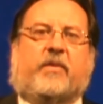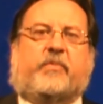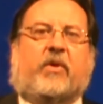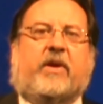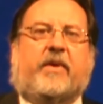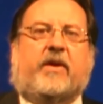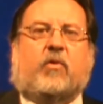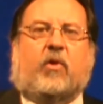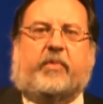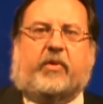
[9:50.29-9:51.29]
that prohibited
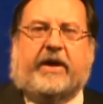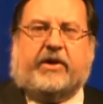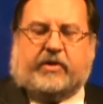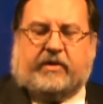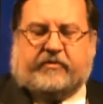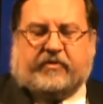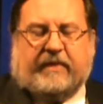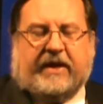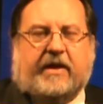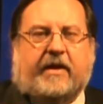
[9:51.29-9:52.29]
corporations from
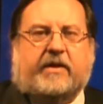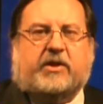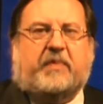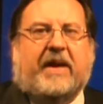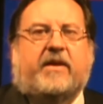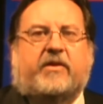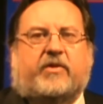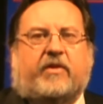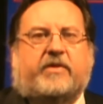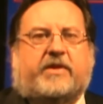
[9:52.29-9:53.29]
making
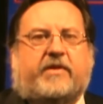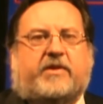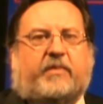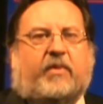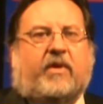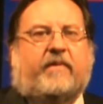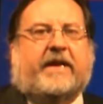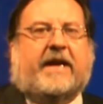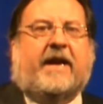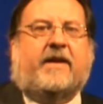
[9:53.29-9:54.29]
expenditures in support of a
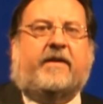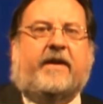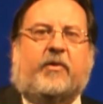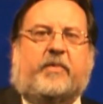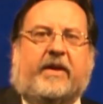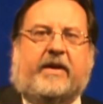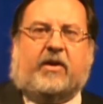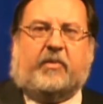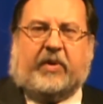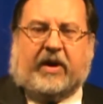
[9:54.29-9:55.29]
candidate or
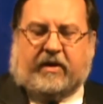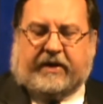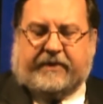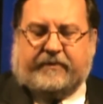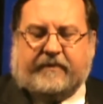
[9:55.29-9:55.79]
political party.